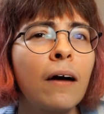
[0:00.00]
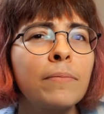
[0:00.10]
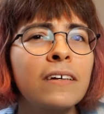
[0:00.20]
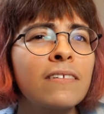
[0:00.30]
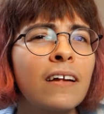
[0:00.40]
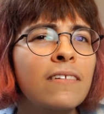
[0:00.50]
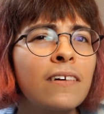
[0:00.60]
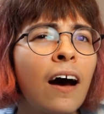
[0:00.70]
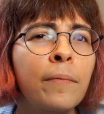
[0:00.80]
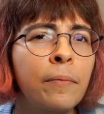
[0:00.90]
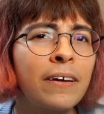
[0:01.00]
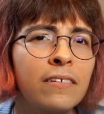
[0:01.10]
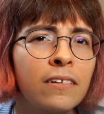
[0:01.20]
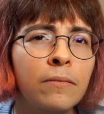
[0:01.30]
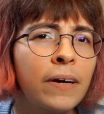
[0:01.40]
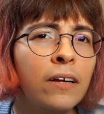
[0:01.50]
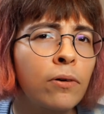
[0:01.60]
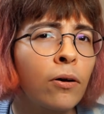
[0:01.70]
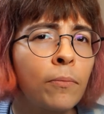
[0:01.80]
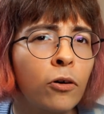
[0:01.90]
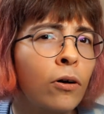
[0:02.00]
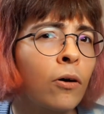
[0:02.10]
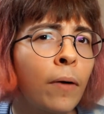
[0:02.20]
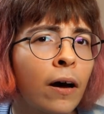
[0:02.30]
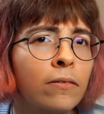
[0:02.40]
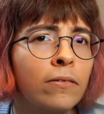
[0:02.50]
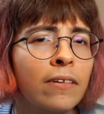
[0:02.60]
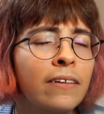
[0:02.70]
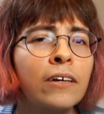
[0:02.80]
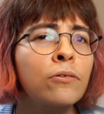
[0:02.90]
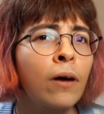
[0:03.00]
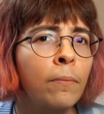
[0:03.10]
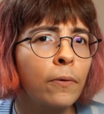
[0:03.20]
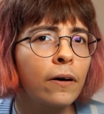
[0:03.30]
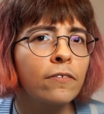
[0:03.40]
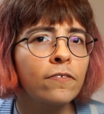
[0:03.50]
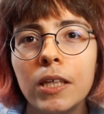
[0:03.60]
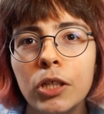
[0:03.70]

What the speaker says: Because that's the hyper-masculine male role models that they grew up with.